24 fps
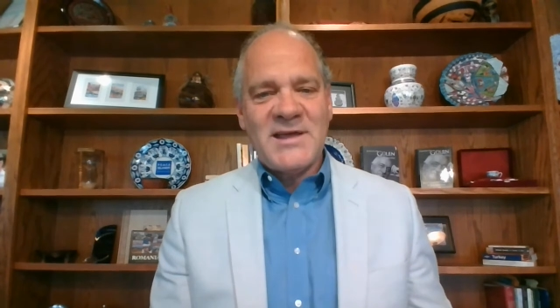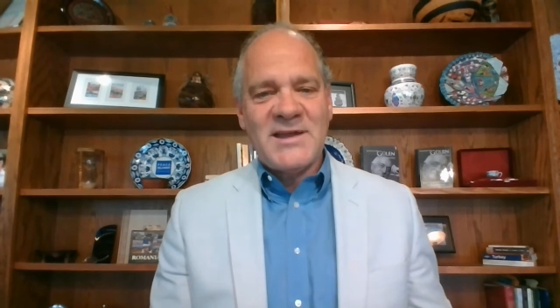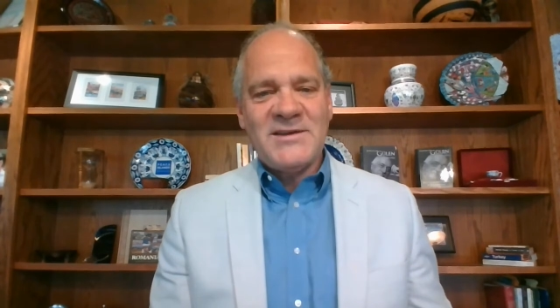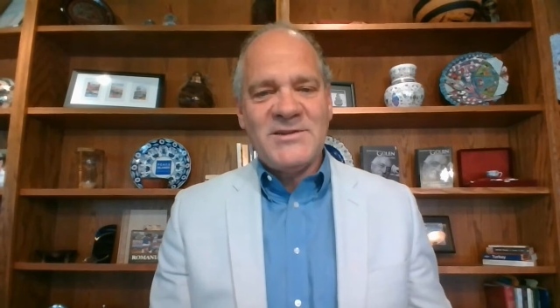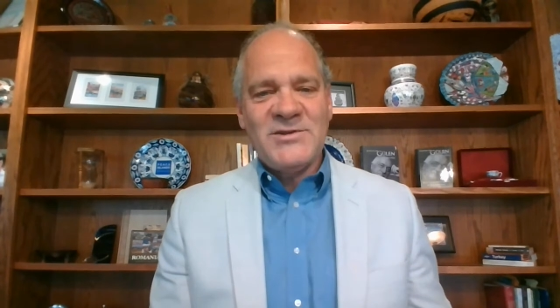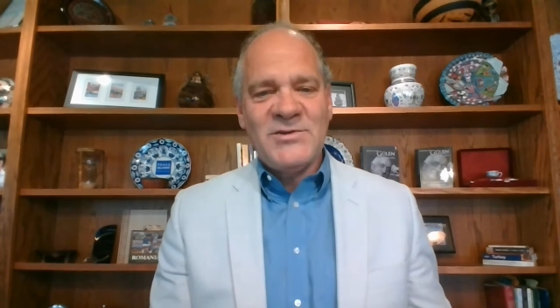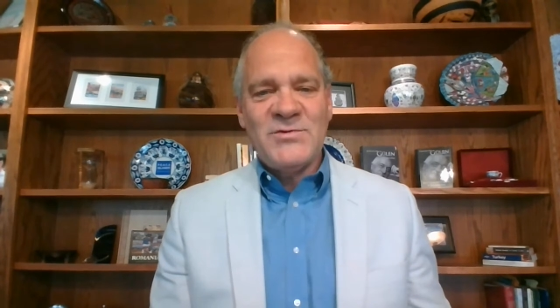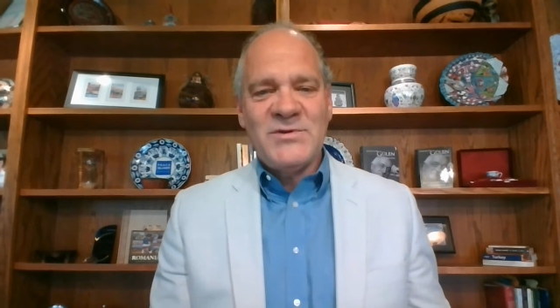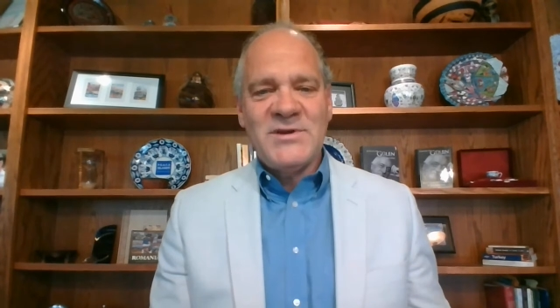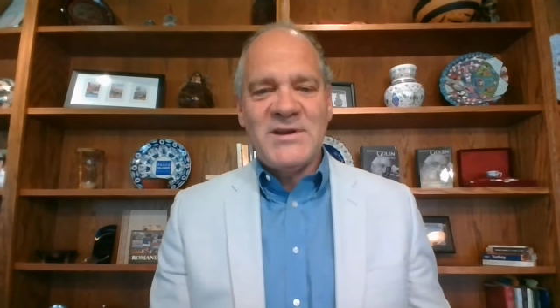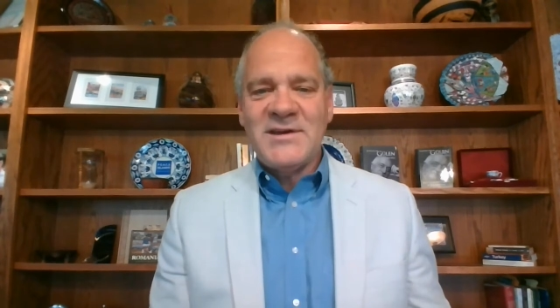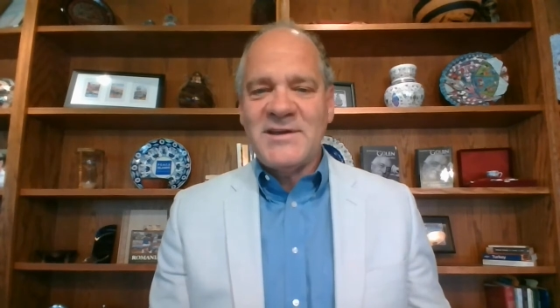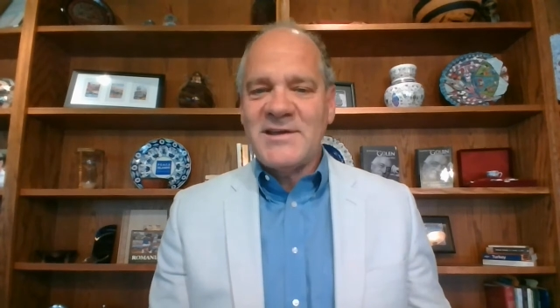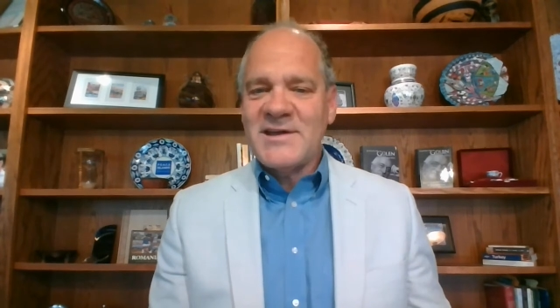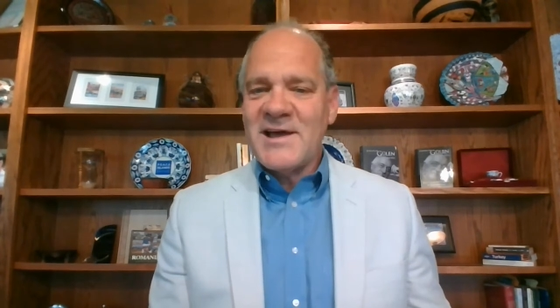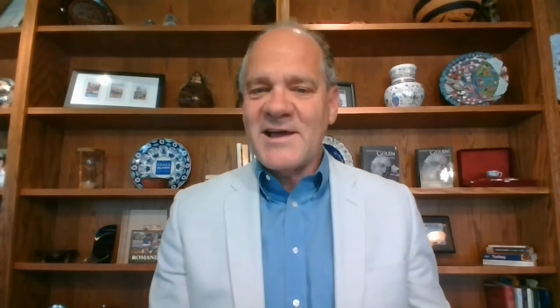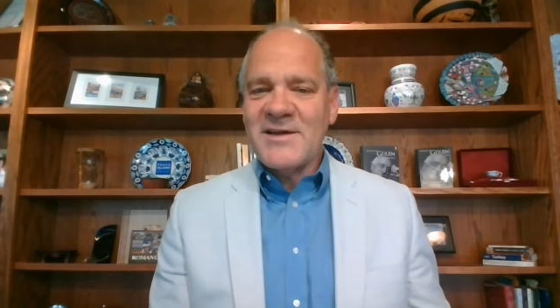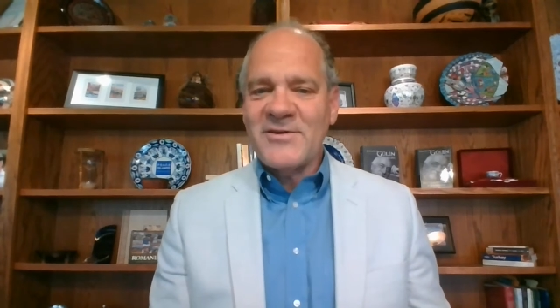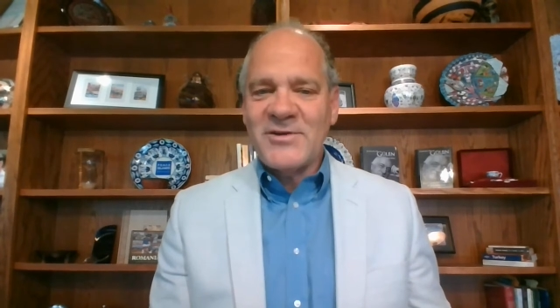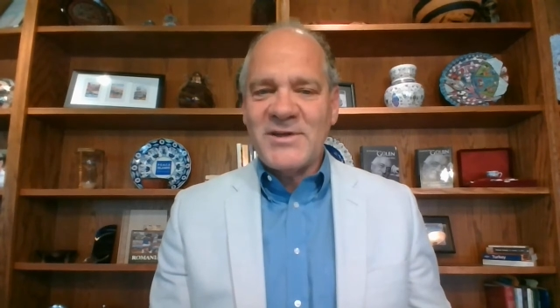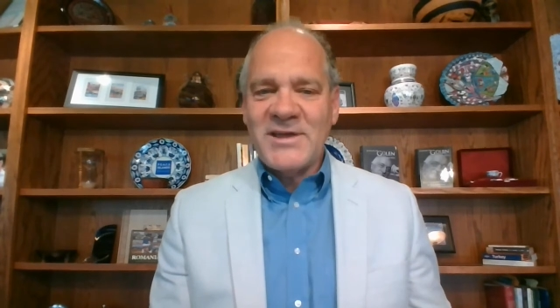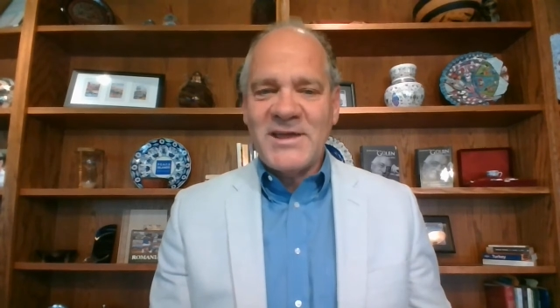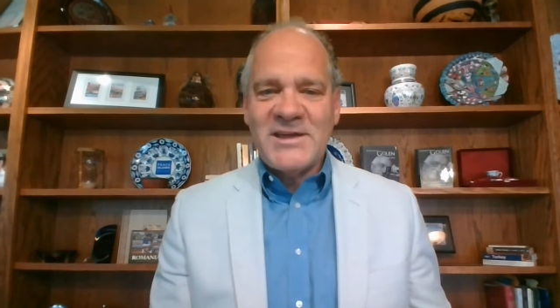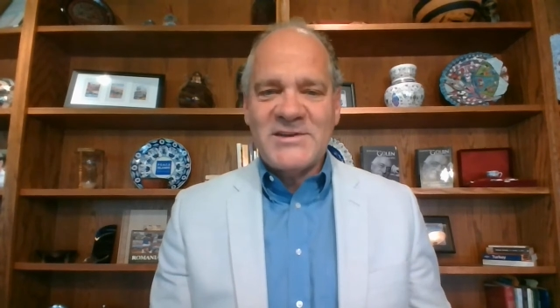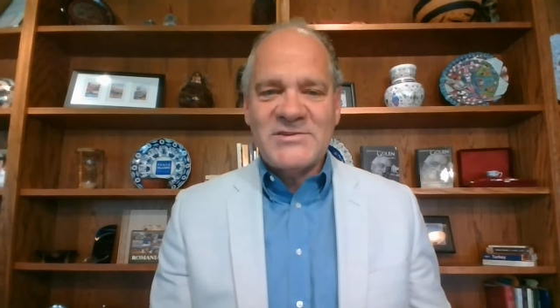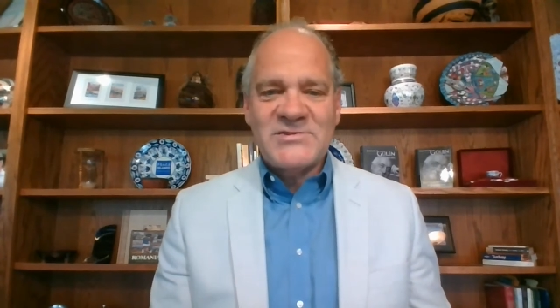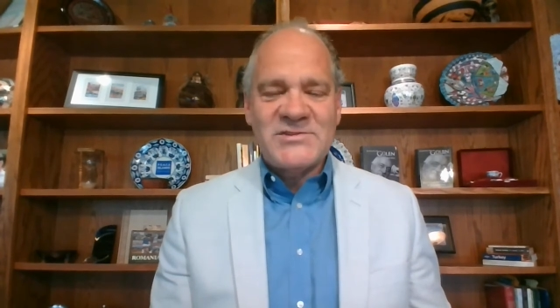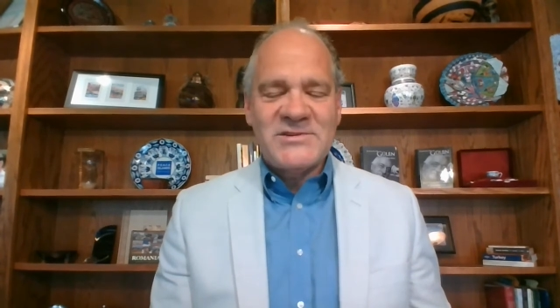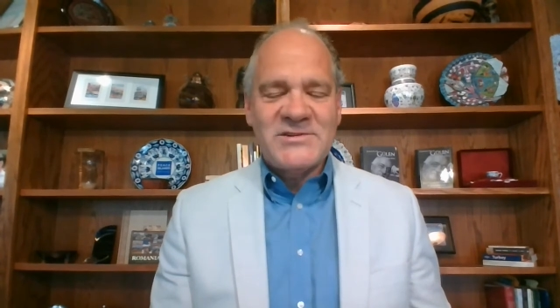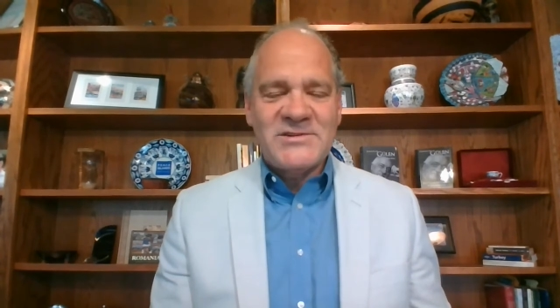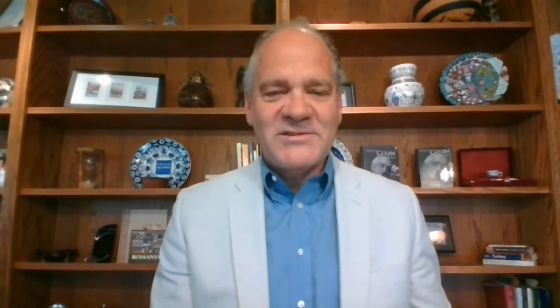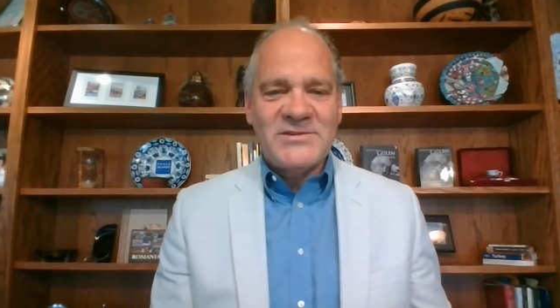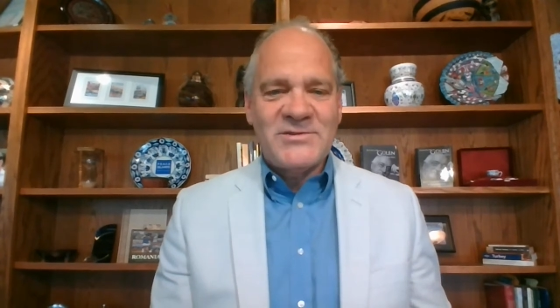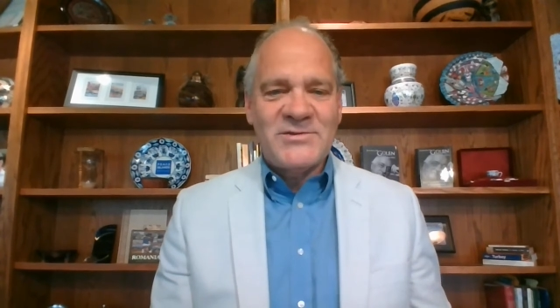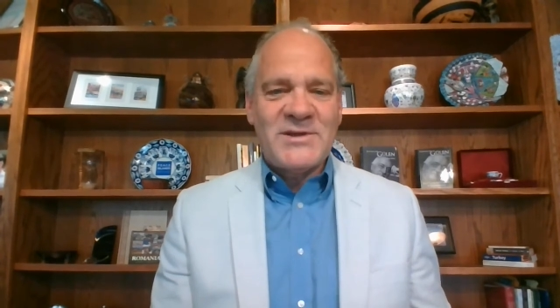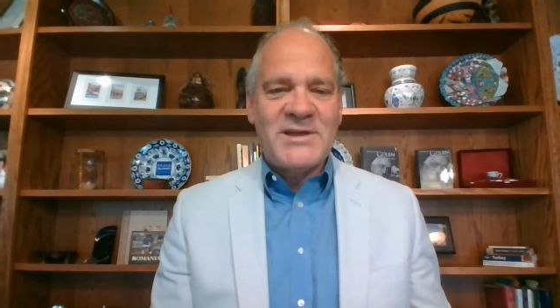at Union
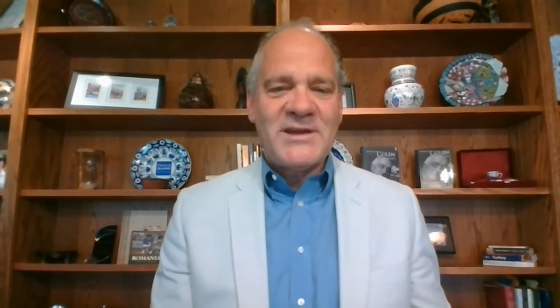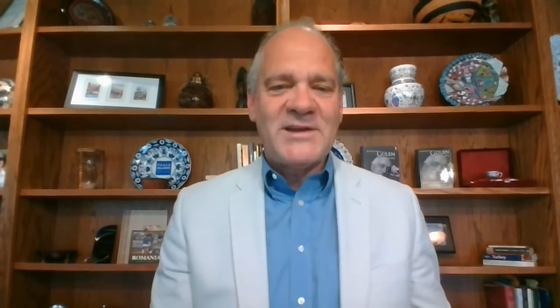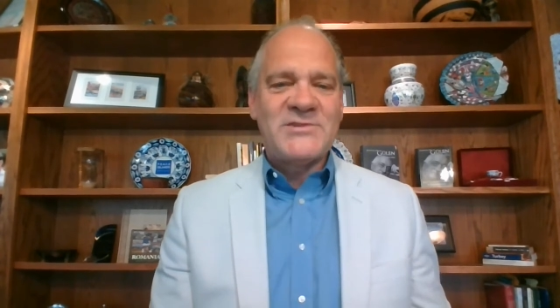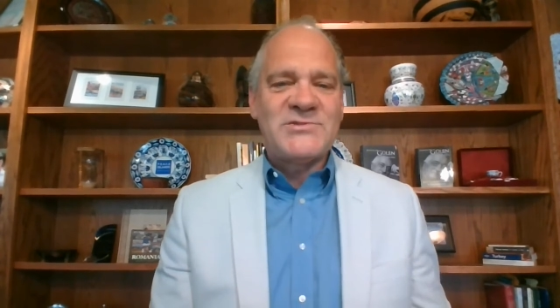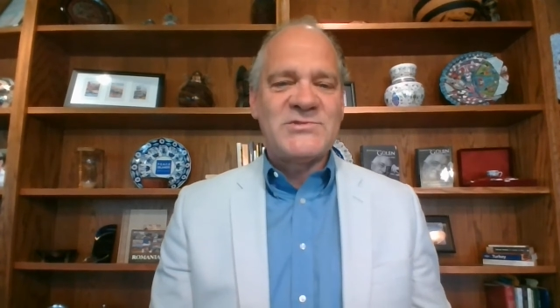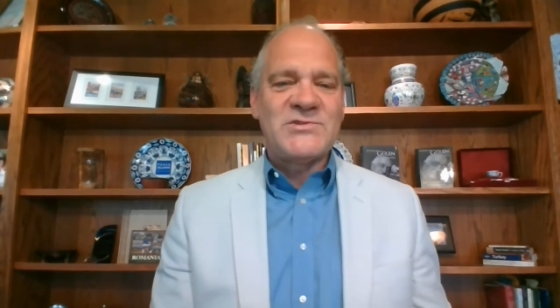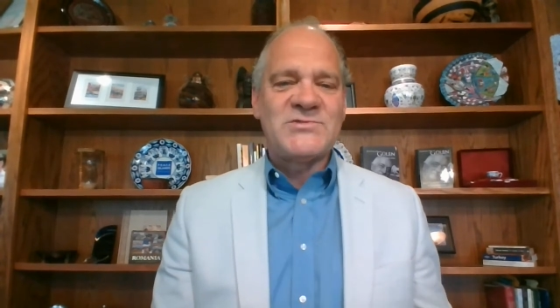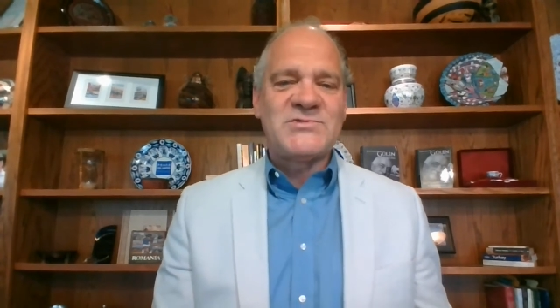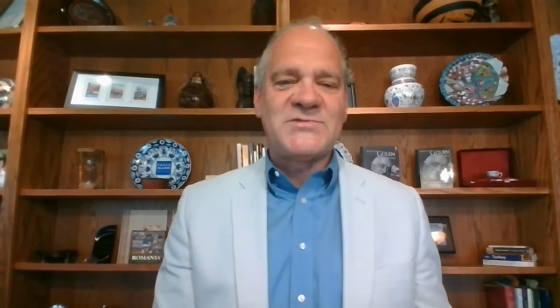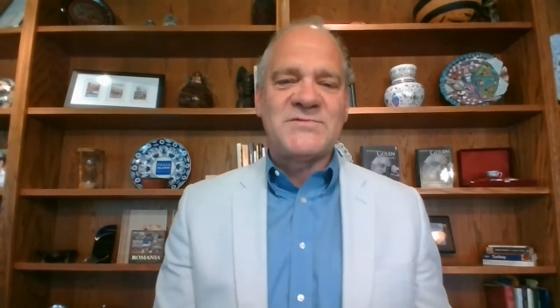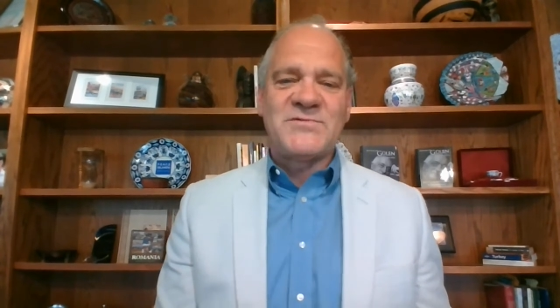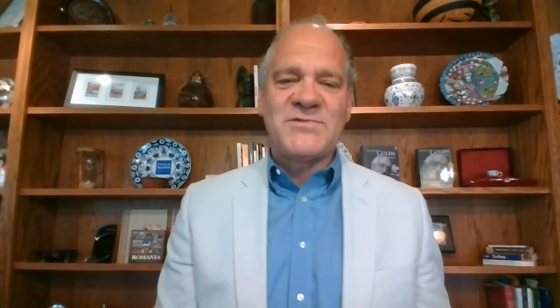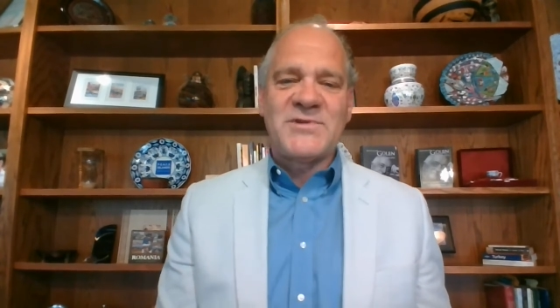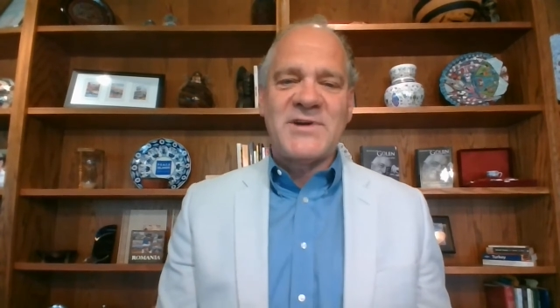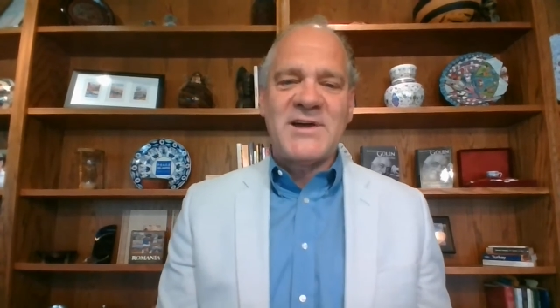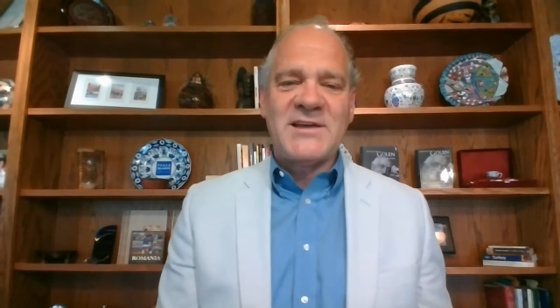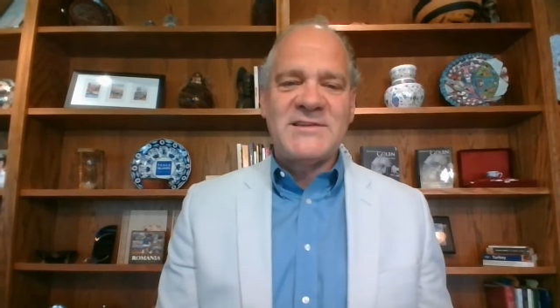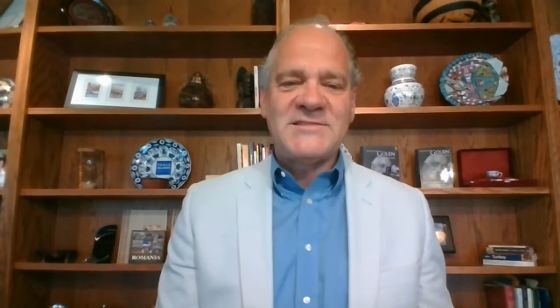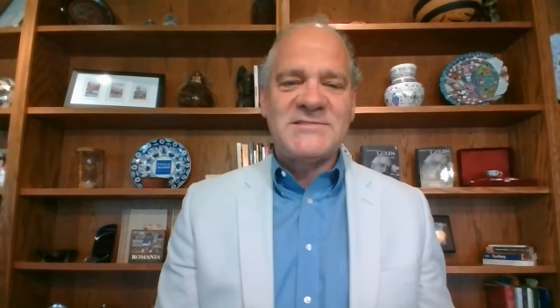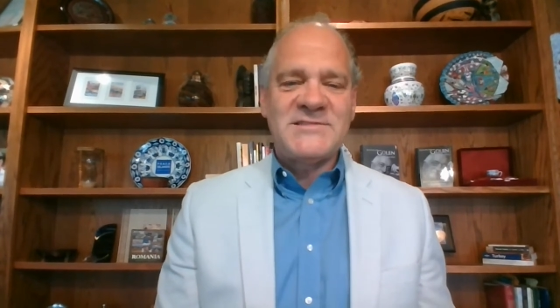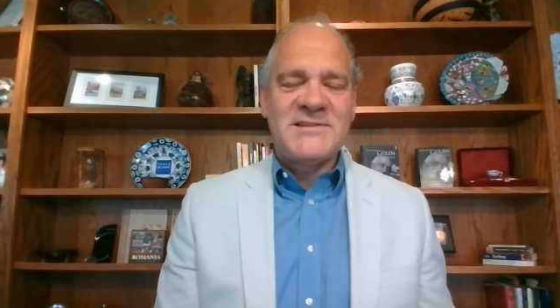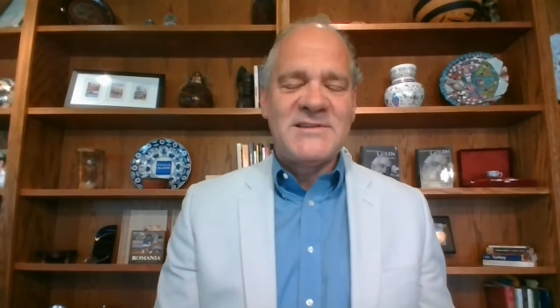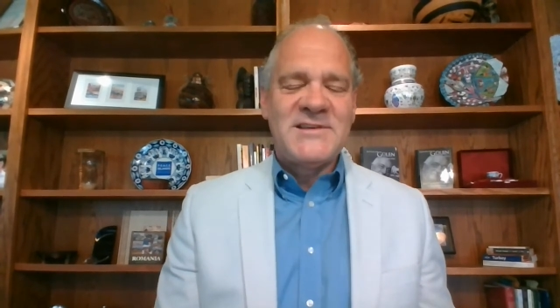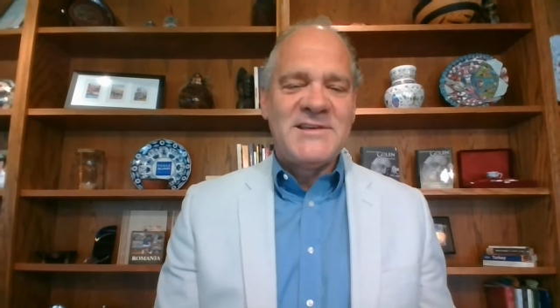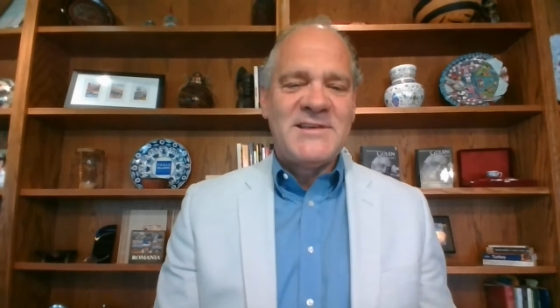Congregational United Church of Christ